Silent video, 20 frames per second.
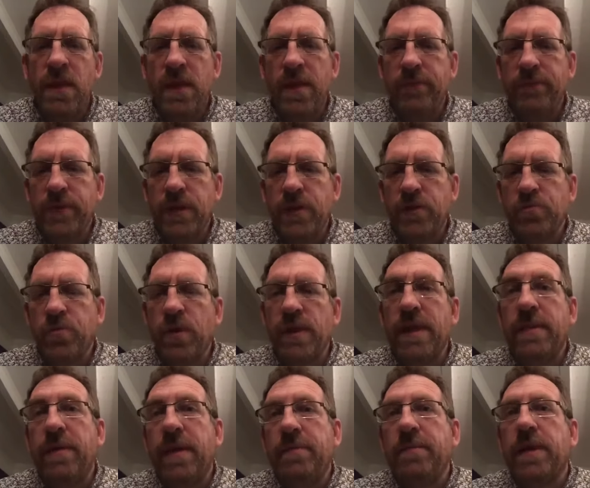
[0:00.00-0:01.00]
because what
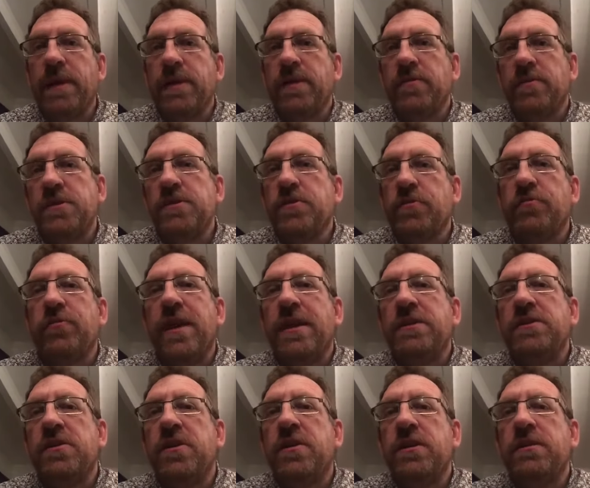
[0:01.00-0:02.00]
they make money on is your
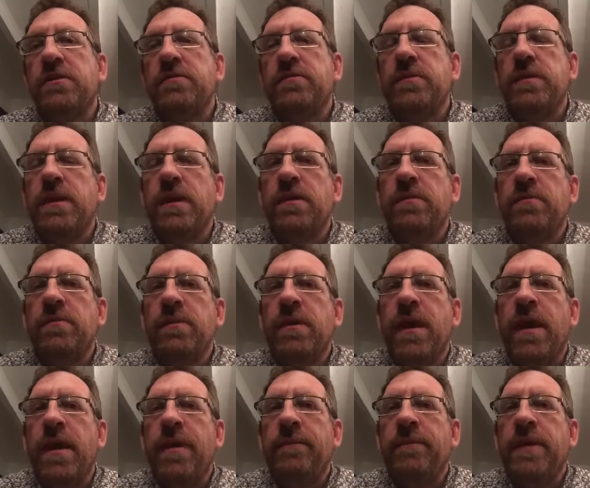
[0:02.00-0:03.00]
franchise. You
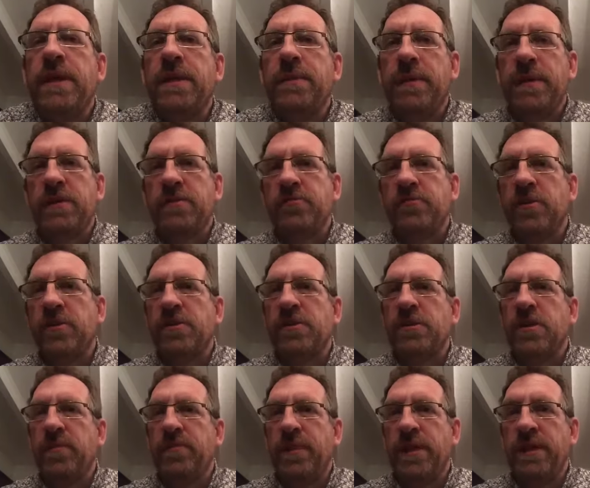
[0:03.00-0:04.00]
know, independent instructors
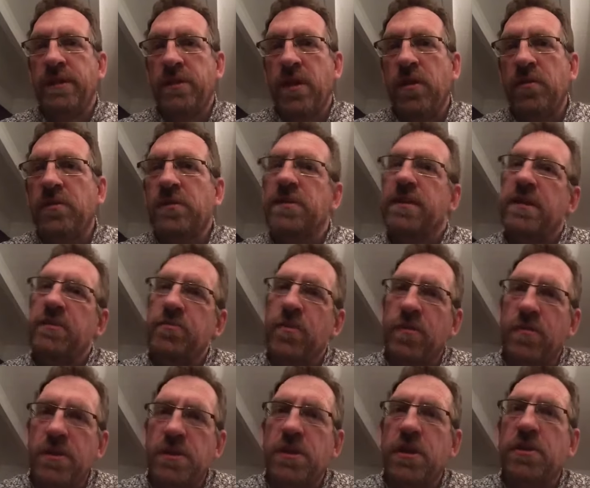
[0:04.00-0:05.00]
like me don't. That's why
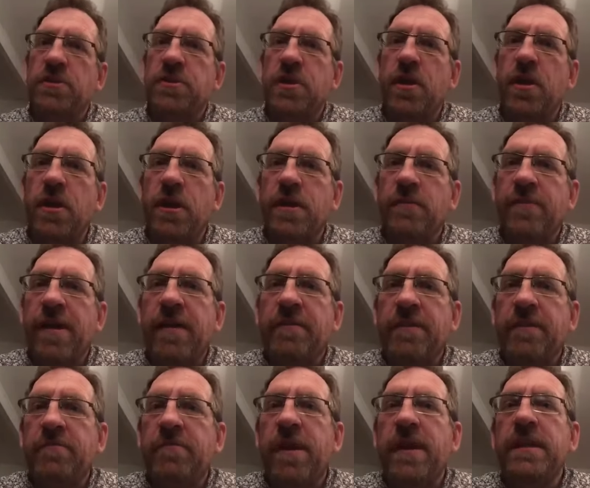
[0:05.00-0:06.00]
we charge a higher
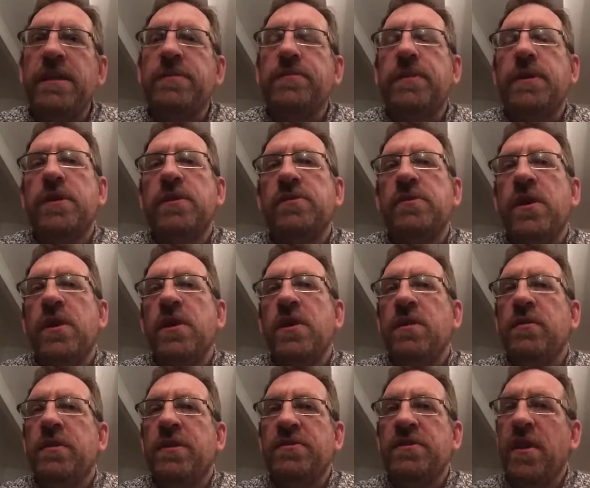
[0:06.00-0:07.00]
hourly rate, because
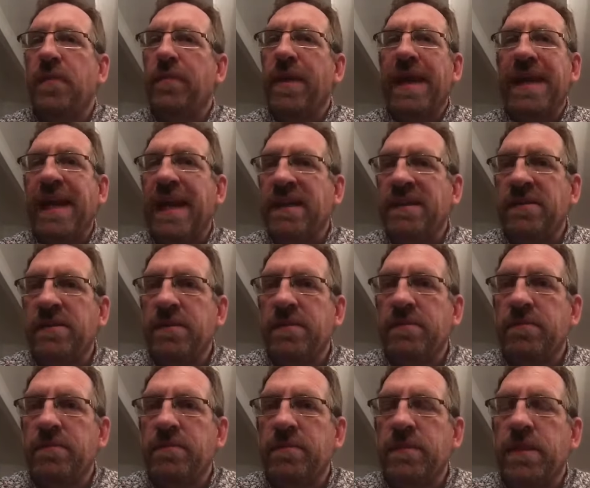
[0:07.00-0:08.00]
there's no back end.
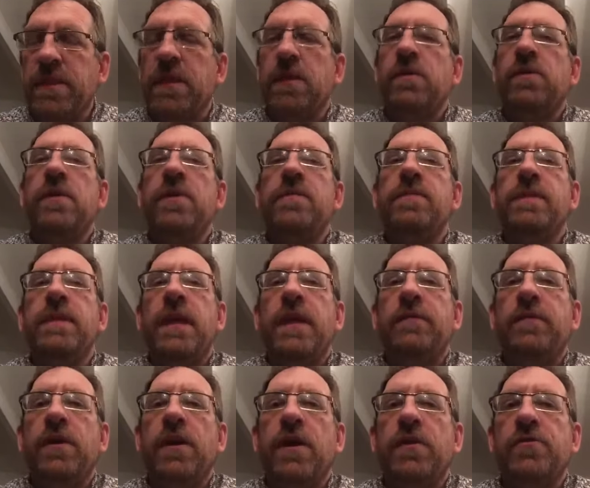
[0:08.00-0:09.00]
You know,
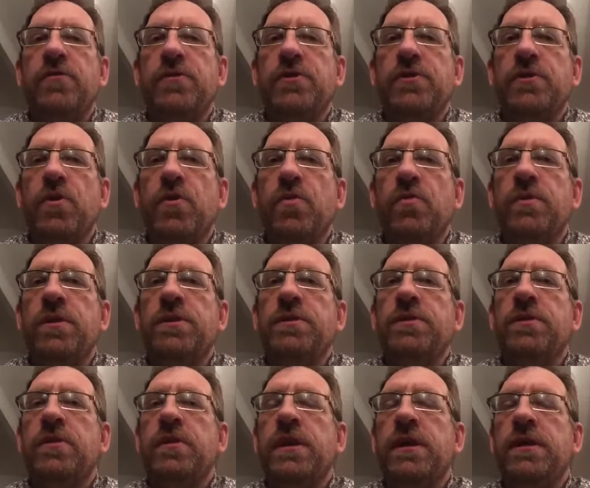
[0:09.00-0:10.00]
if you go to a school
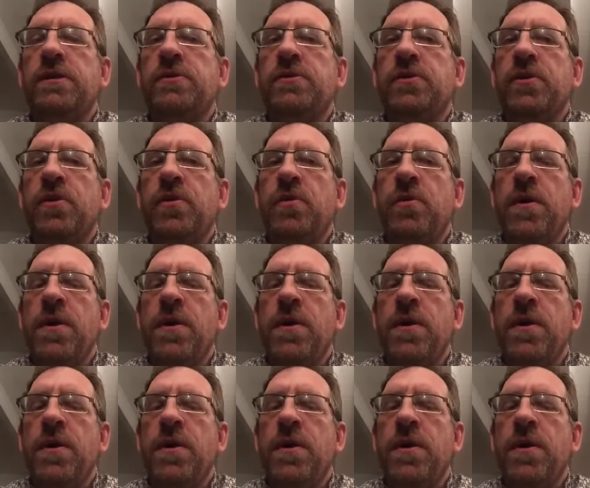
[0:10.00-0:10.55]
that's looking to